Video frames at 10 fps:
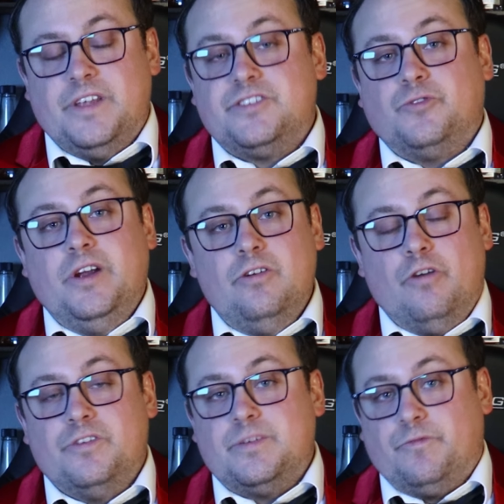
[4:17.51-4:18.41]
Then strain
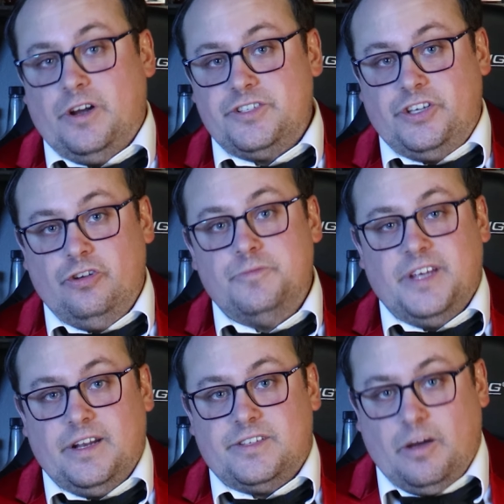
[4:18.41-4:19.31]
over some fresh cubes
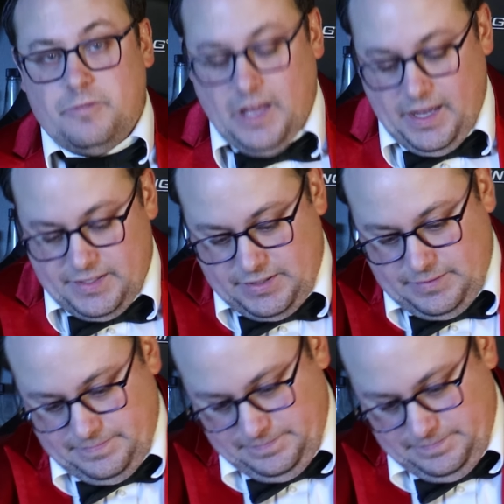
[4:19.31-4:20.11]
in a tub glass.